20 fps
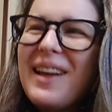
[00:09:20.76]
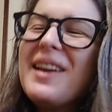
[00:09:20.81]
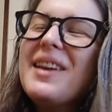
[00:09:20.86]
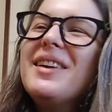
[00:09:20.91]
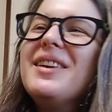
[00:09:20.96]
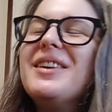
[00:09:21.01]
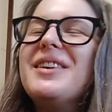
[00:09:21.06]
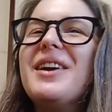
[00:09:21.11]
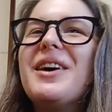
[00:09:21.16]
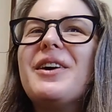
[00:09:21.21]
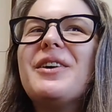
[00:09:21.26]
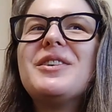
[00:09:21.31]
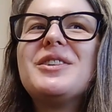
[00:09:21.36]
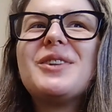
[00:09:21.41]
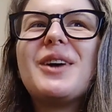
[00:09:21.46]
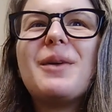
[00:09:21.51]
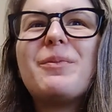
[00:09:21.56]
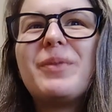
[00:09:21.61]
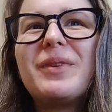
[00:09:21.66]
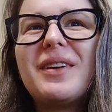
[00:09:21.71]
You know, so
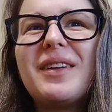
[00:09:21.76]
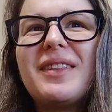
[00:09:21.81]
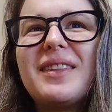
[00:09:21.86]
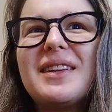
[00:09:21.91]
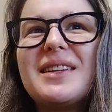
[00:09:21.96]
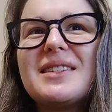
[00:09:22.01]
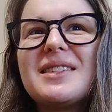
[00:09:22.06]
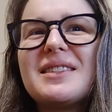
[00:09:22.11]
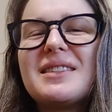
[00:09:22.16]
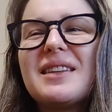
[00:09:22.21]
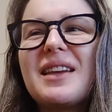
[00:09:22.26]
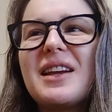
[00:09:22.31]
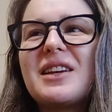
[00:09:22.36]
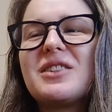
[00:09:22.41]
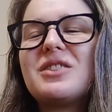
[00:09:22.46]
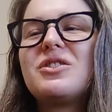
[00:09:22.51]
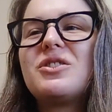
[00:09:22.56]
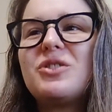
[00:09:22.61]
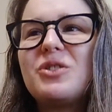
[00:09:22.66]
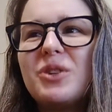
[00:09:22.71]
I put all this
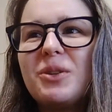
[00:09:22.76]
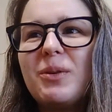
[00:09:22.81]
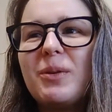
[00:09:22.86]
extreme